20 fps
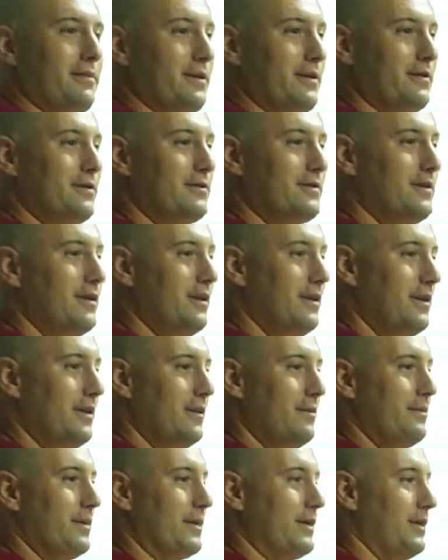birds
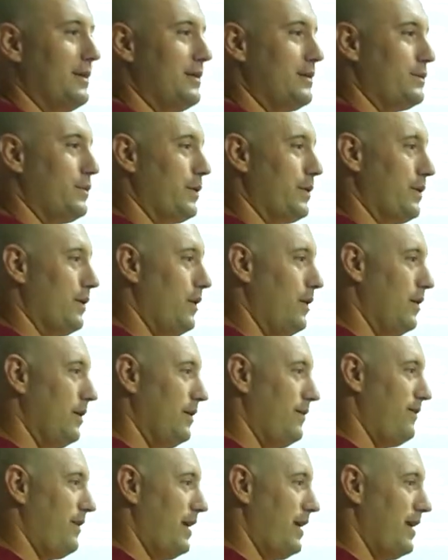because with
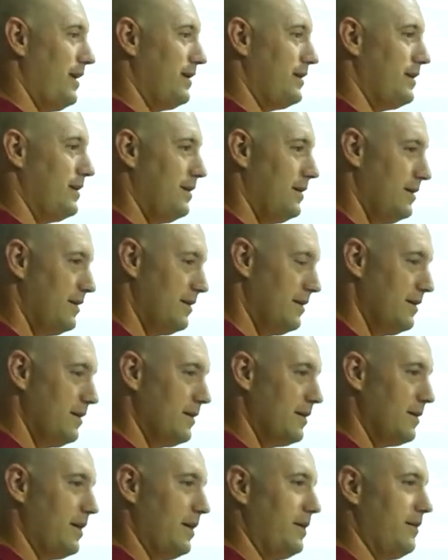all of that
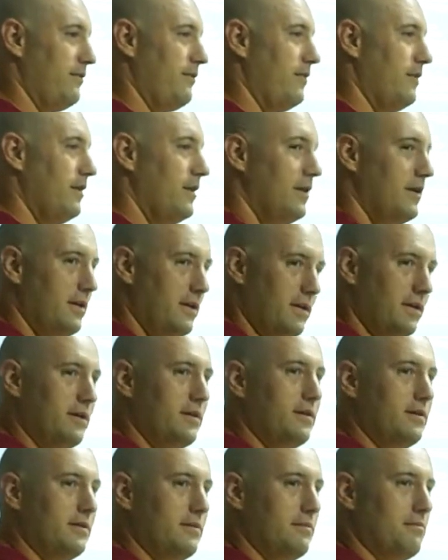kind
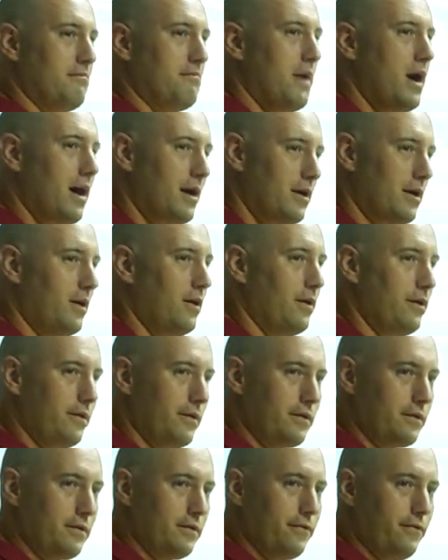of muck on
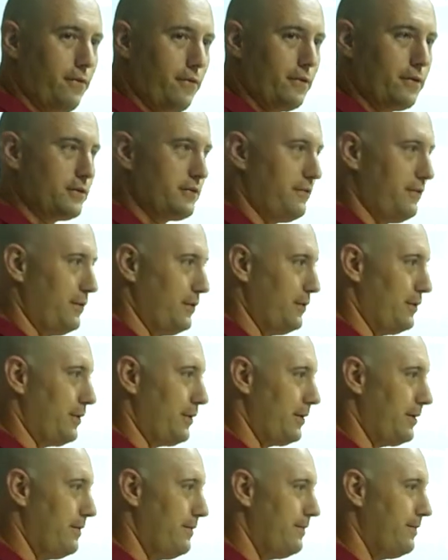the forest
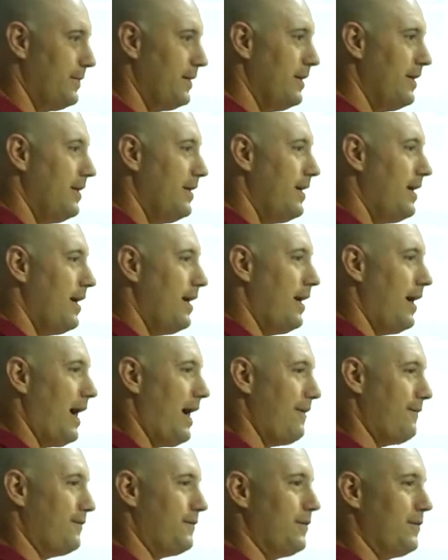floor
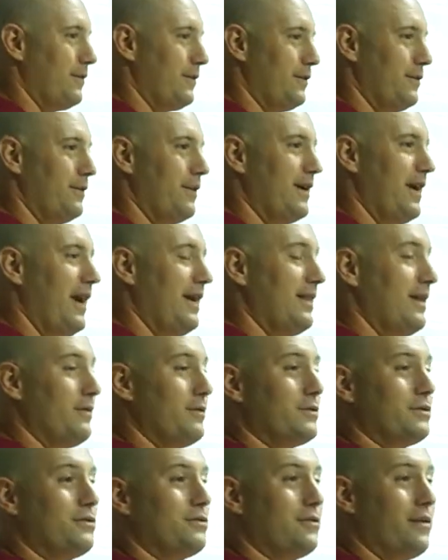after the hurricane, that
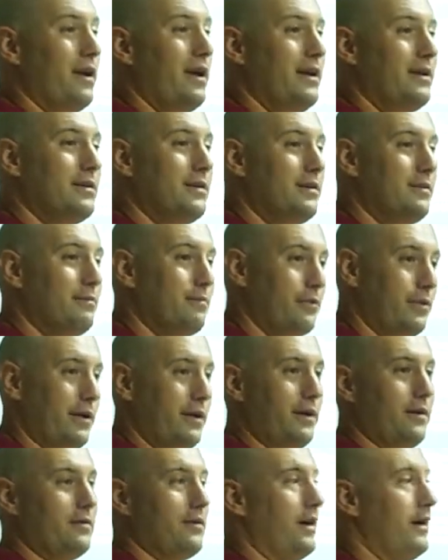was great
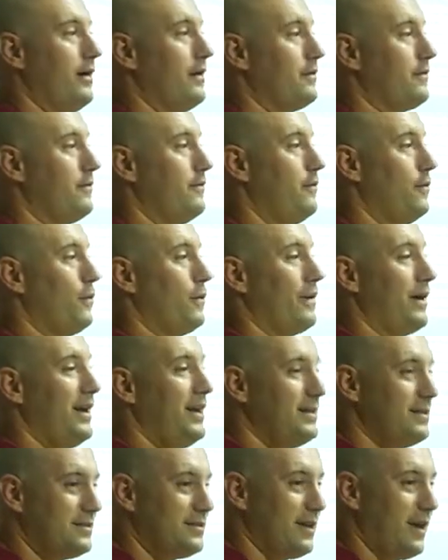breeding ground for
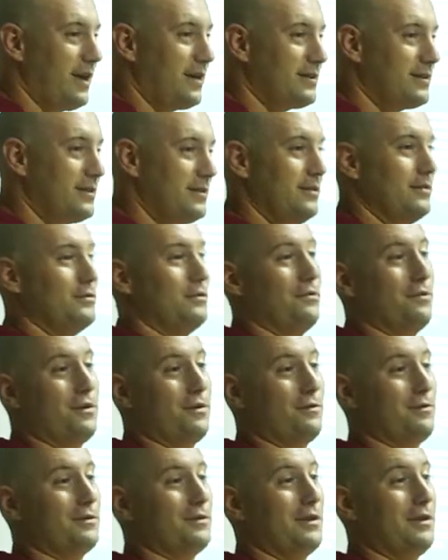insects. So
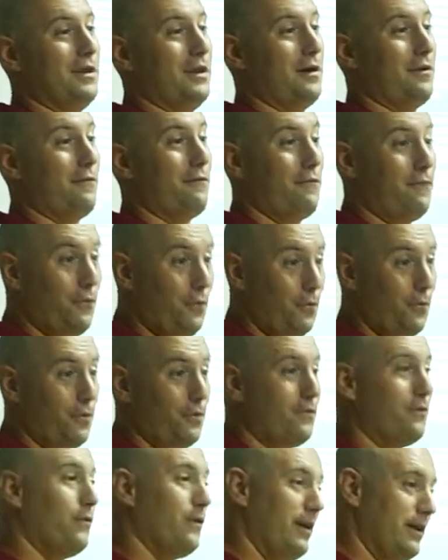there was a lot of food
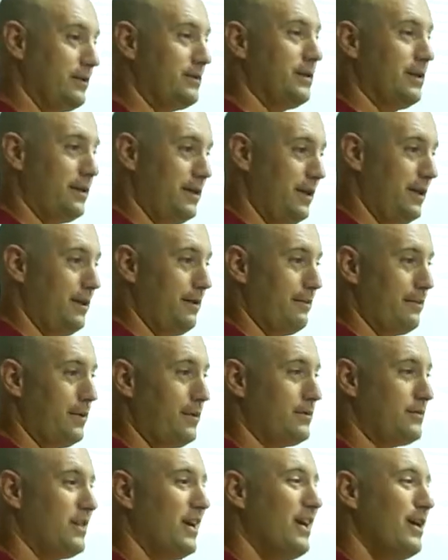for insect-eating
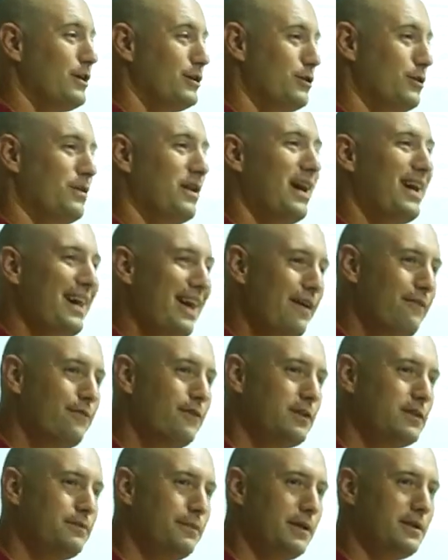birds. So not
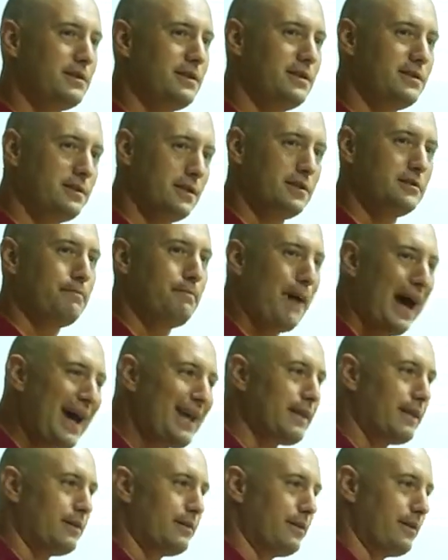every species does
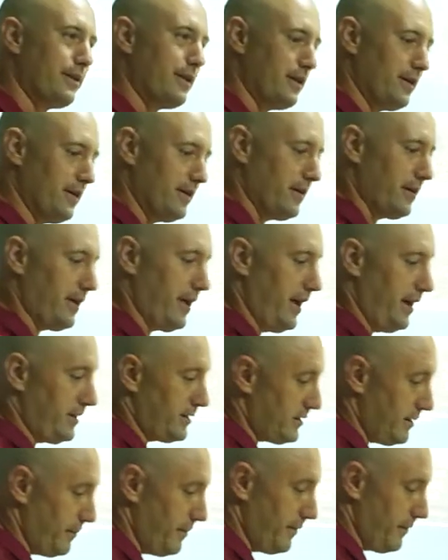badly during a hurricane.
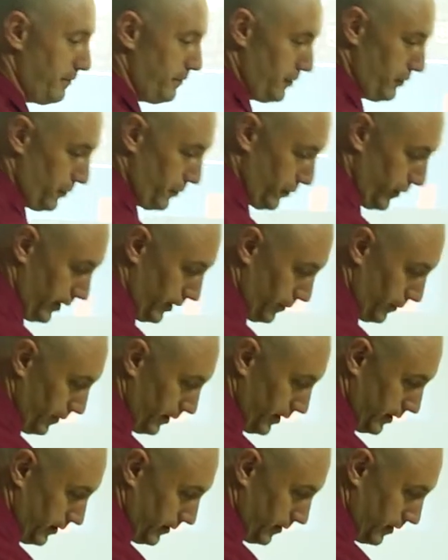Some of them do quite
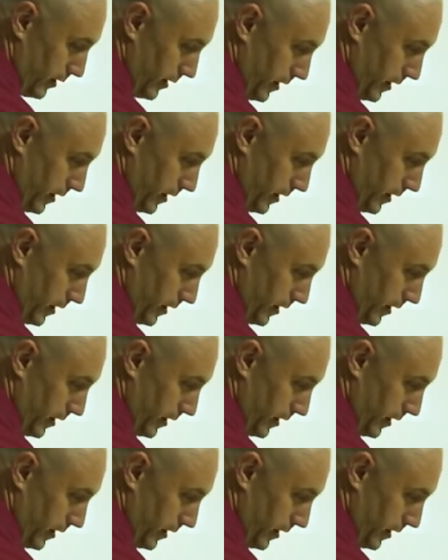well.